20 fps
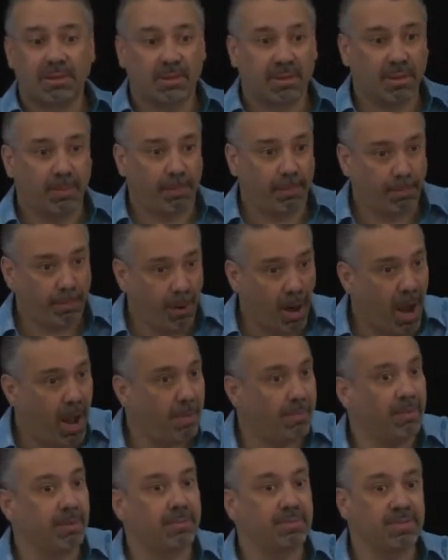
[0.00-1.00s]
the
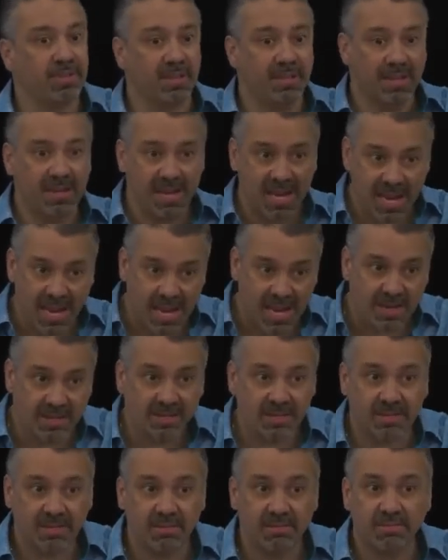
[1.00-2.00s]
problems and the
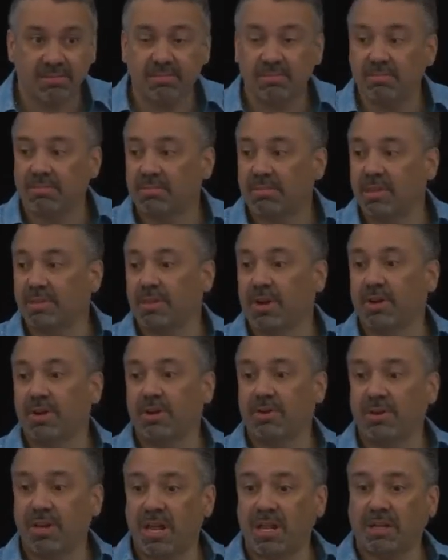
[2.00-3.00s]
needs that they're
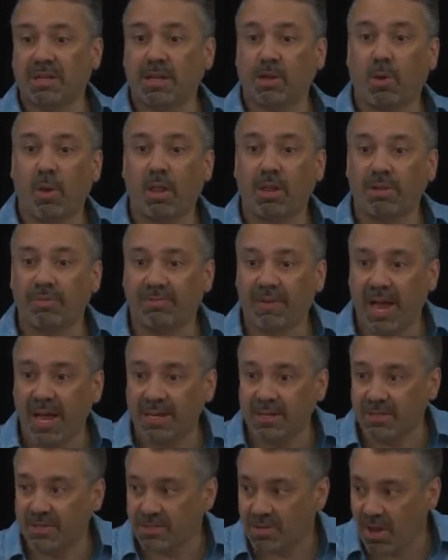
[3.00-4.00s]
uniquely
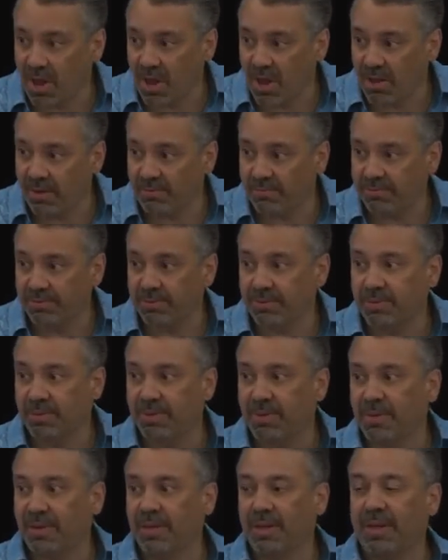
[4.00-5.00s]
qualified to solve,
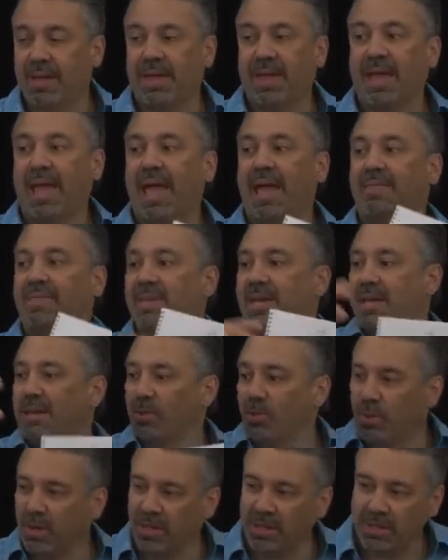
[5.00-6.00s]
and
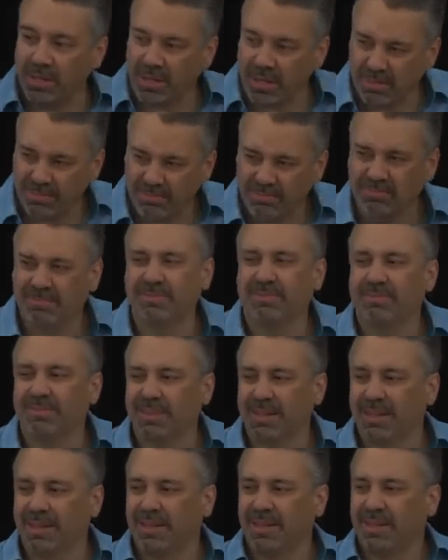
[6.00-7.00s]
then really
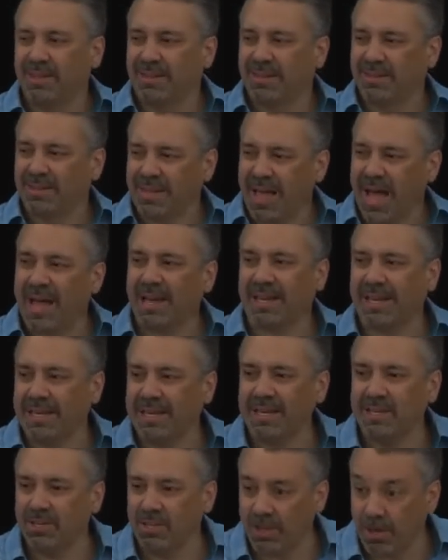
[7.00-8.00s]
locking
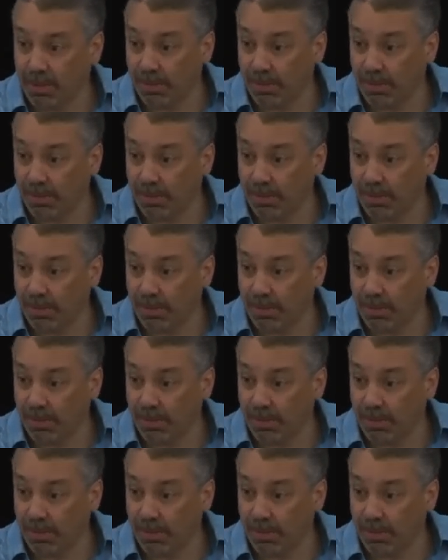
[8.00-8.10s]
into their